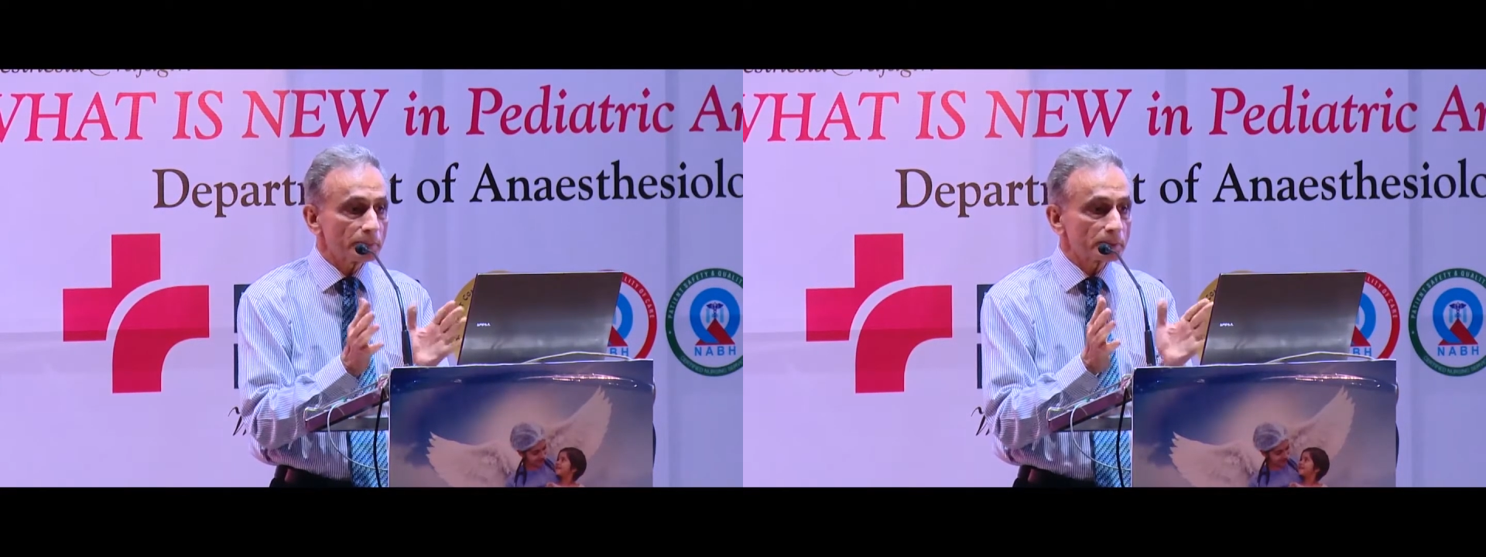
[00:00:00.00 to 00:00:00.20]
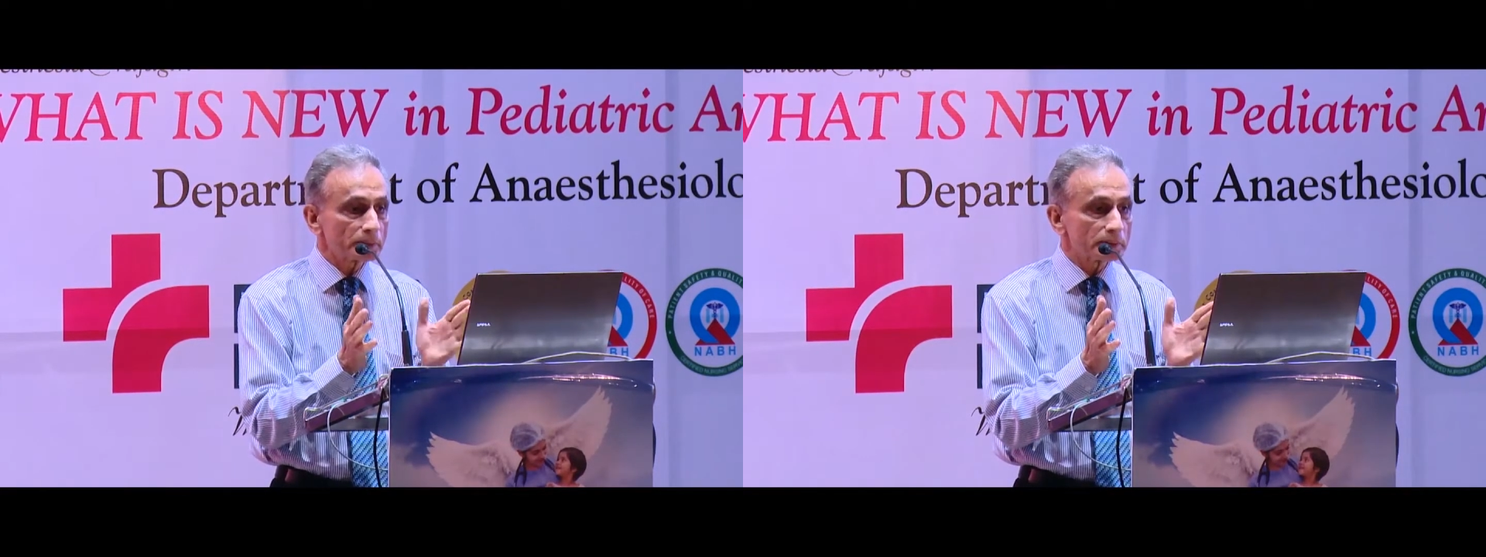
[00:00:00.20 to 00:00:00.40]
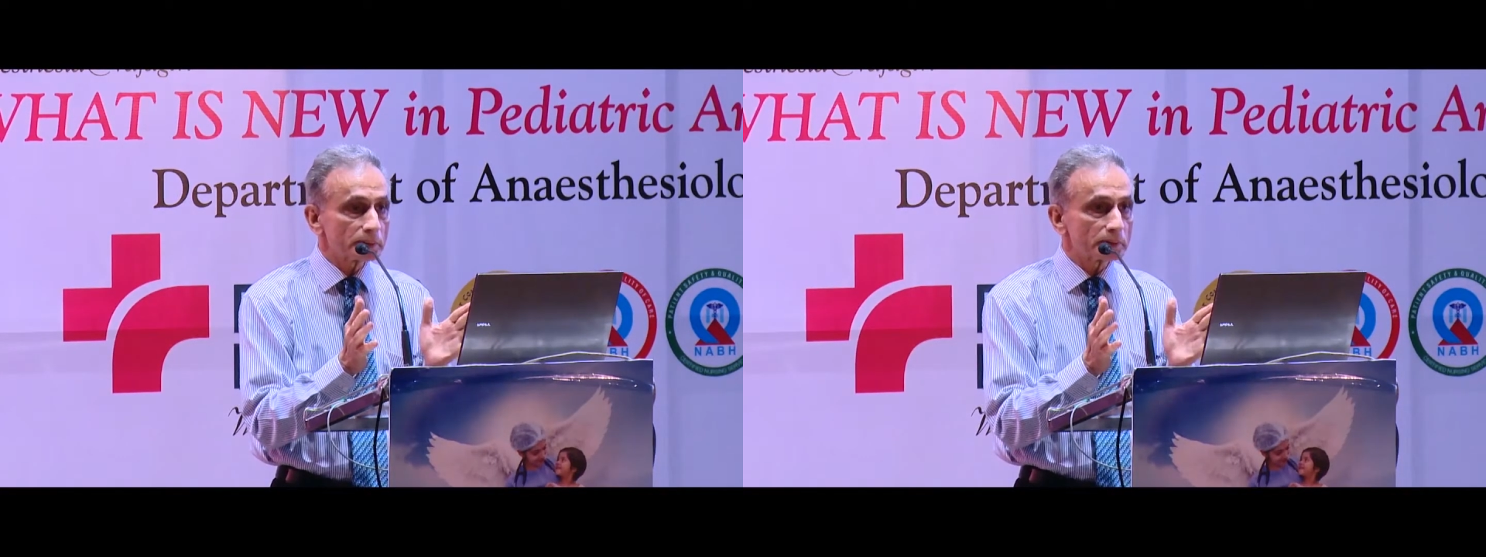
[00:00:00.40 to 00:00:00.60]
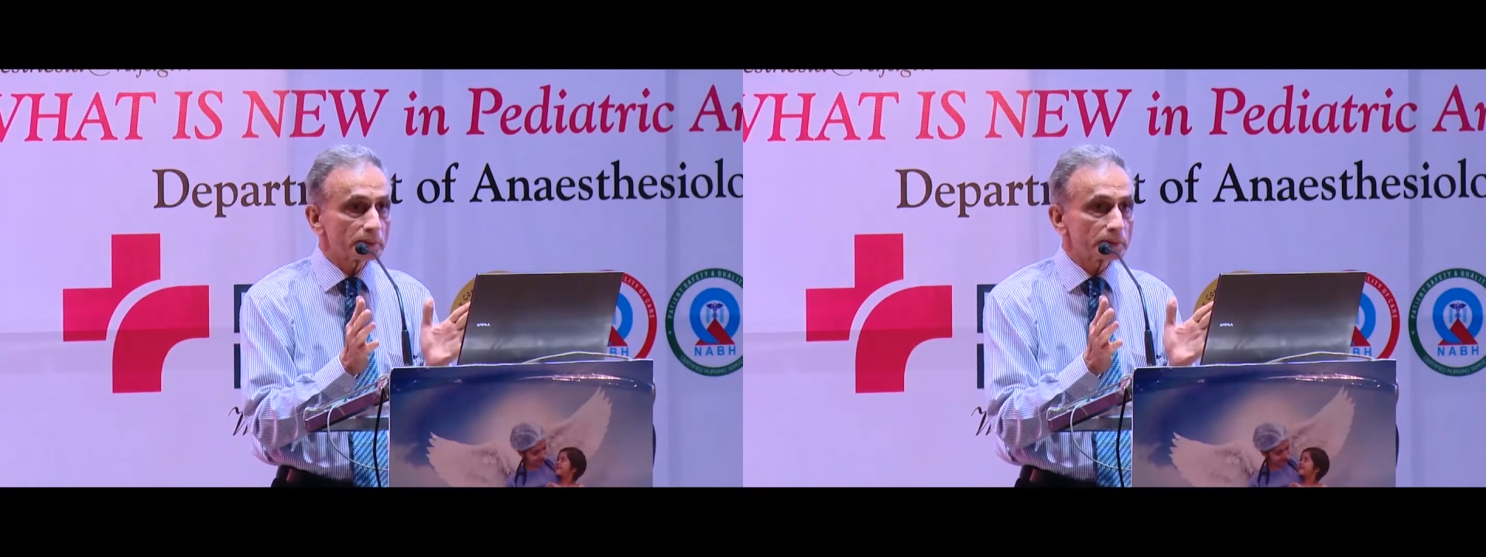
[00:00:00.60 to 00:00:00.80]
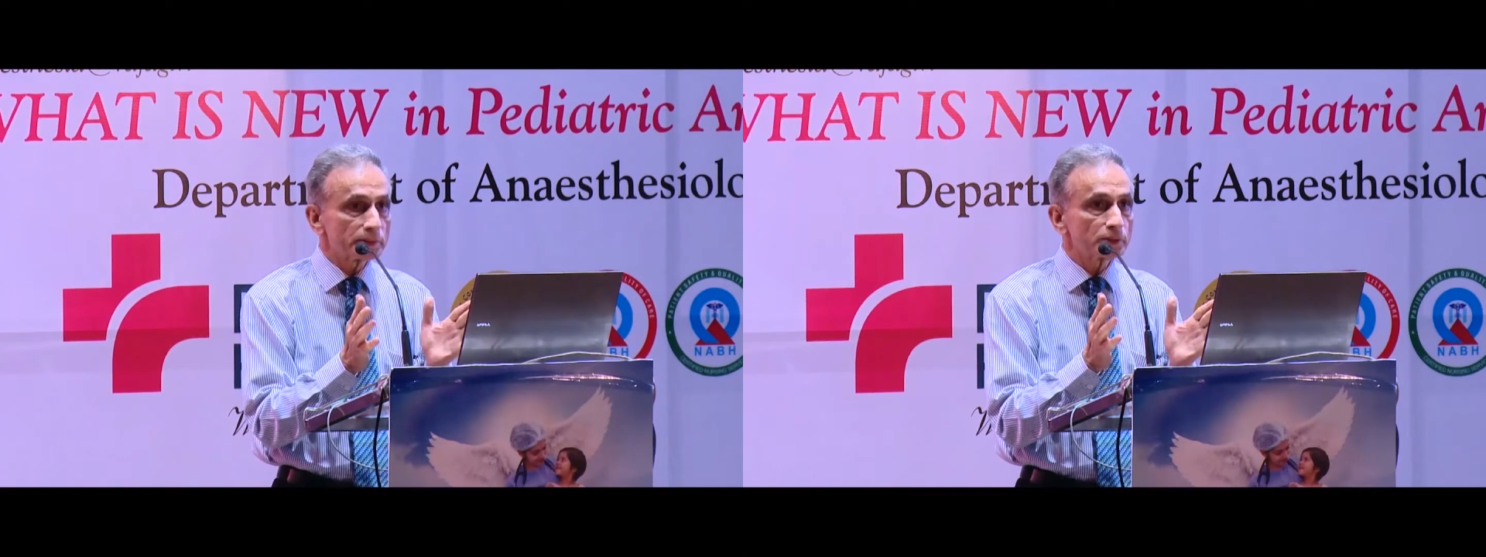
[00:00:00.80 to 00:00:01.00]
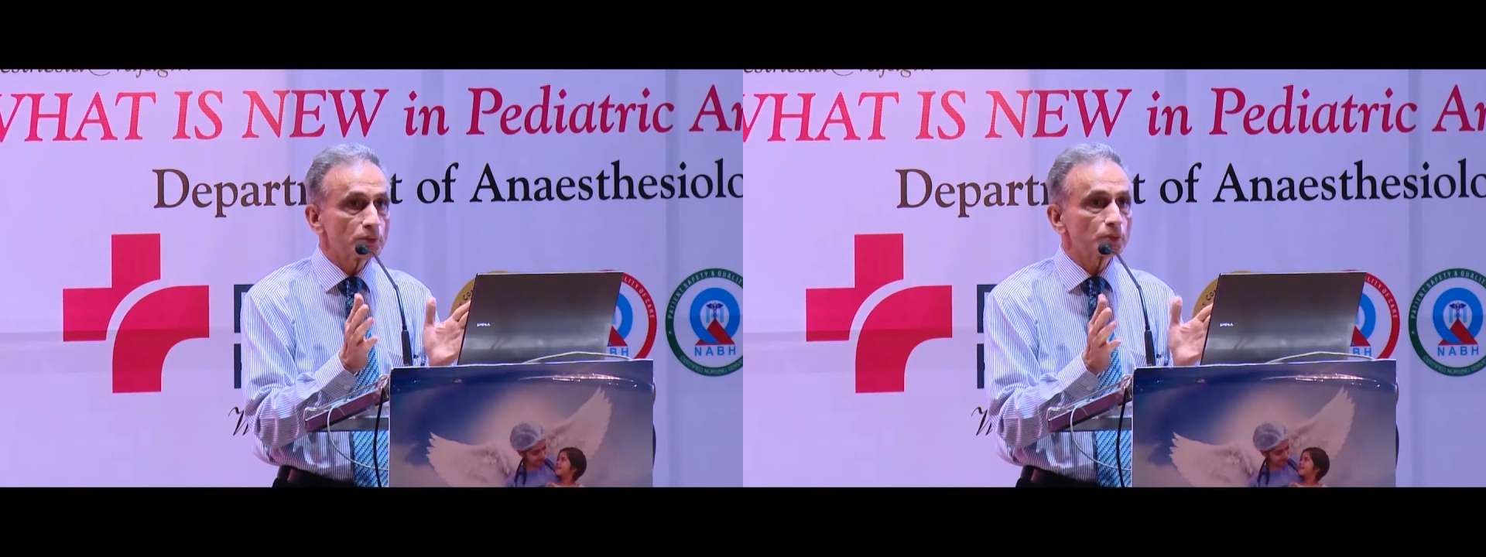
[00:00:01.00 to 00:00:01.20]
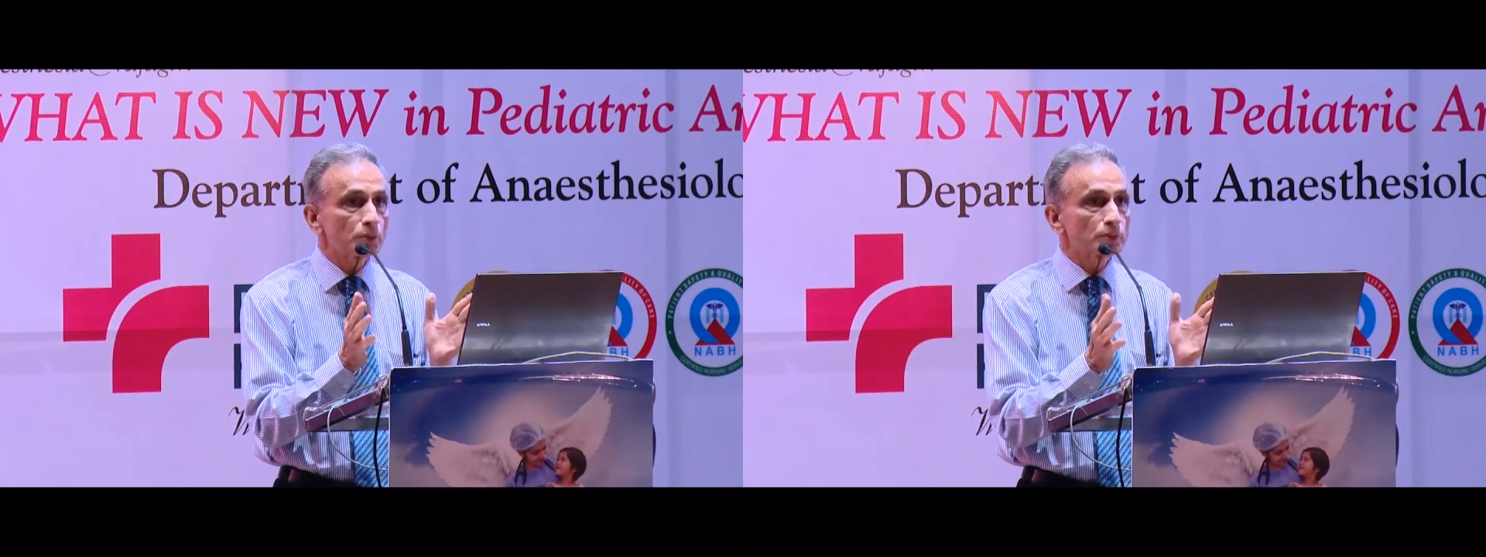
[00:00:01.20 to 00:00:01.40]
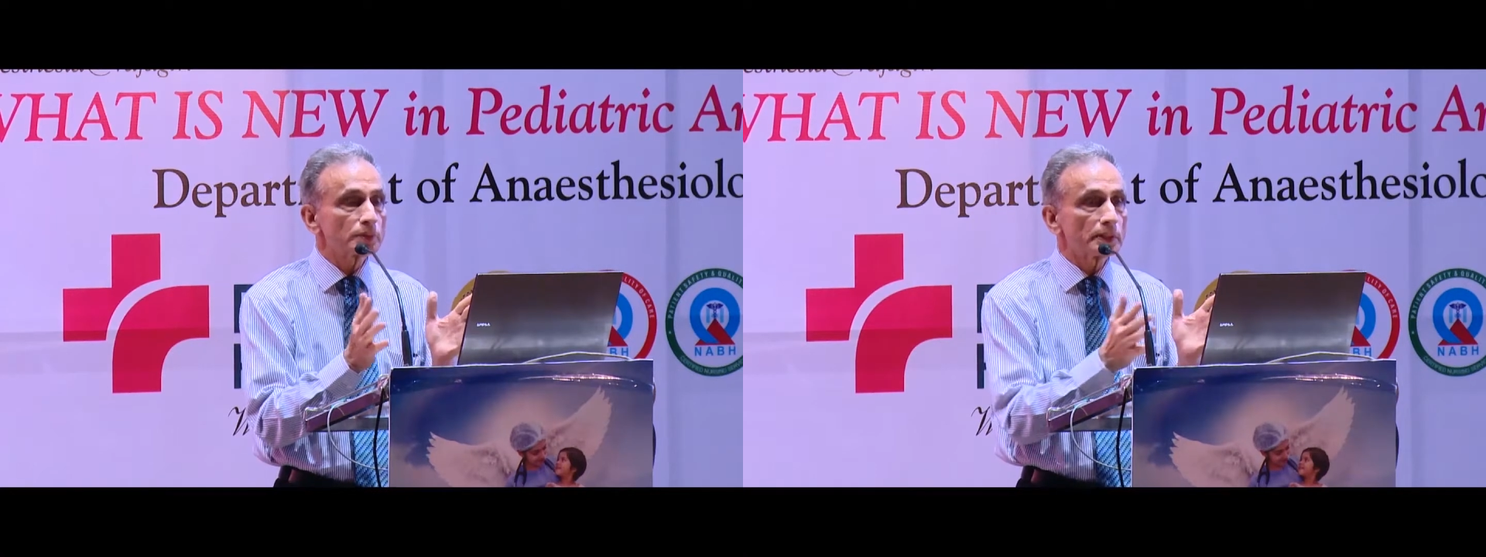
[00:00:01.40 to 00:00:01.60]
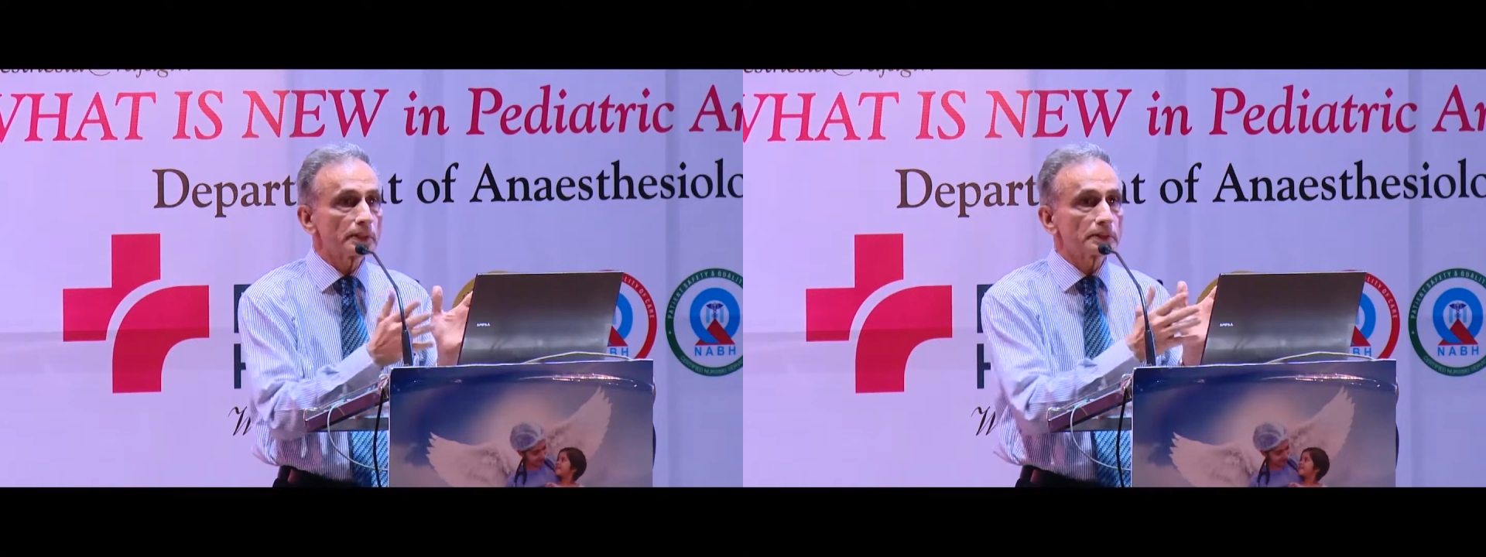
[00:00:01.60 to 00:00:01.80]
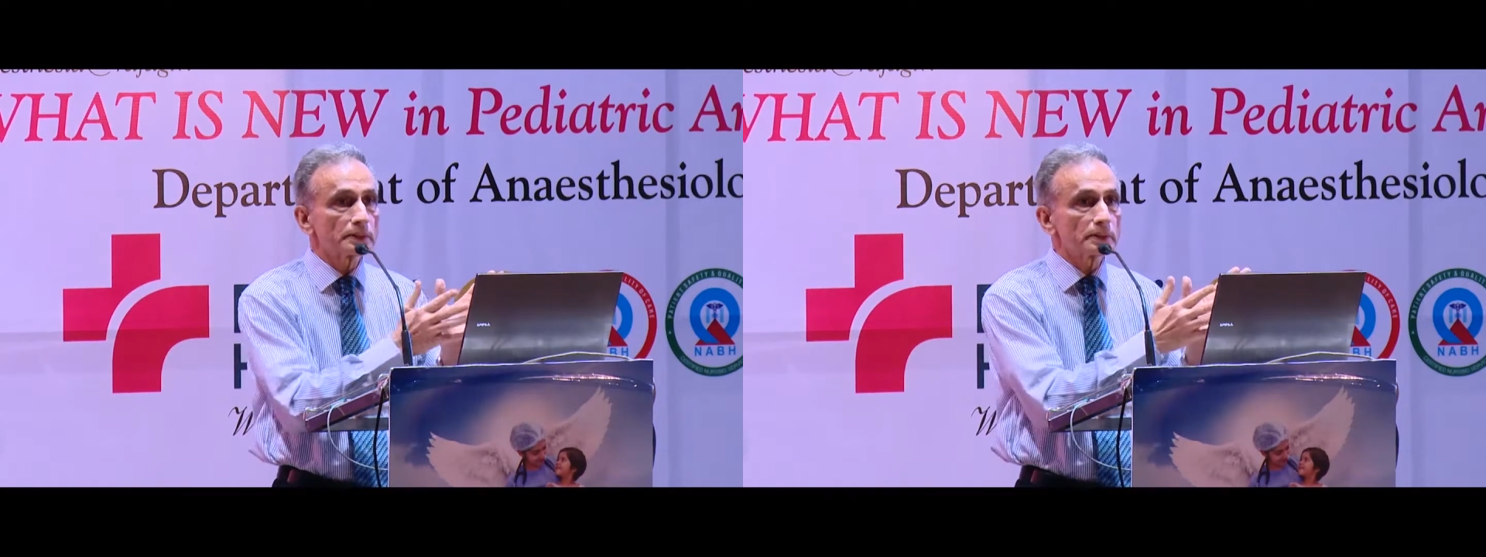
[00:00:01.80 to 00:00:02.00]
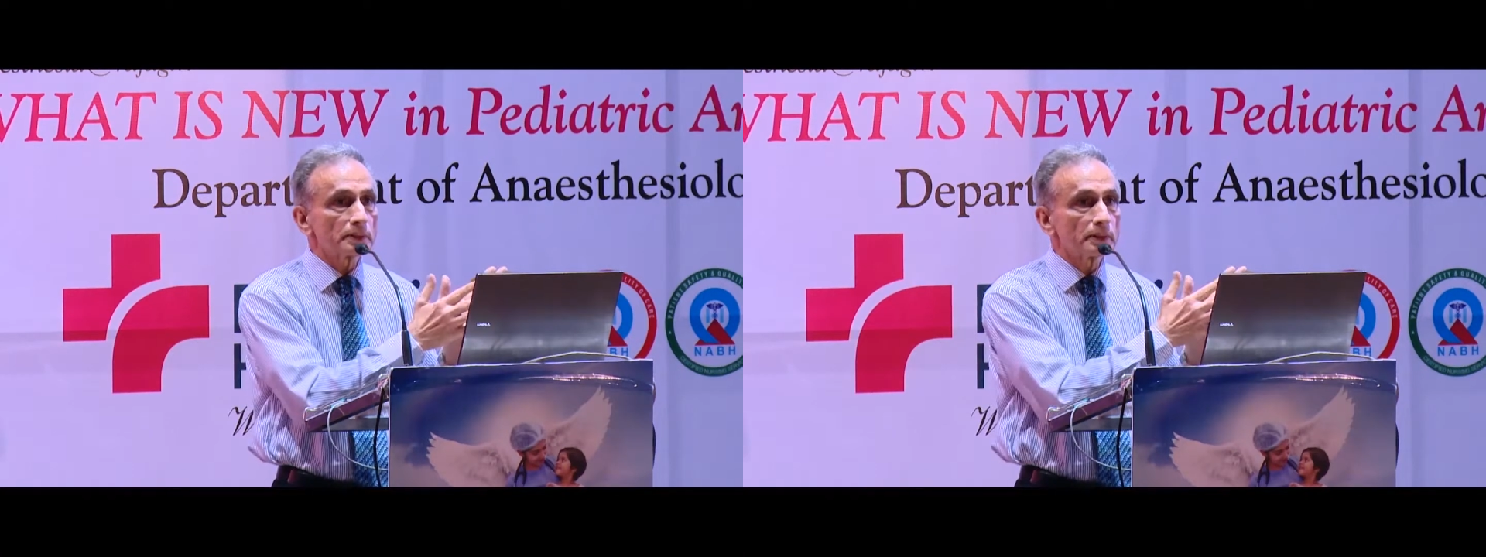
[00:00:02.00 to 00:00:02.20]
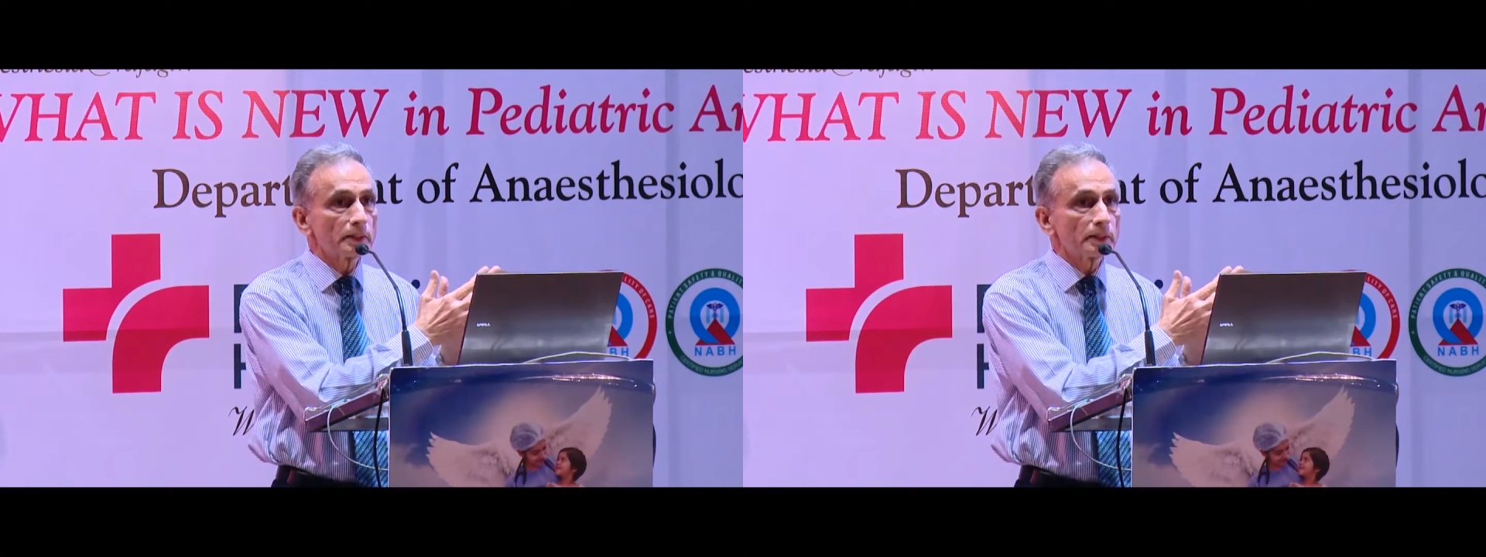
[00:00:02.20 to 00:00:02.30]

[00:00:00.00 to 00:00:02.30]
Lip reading: but there is no doubt that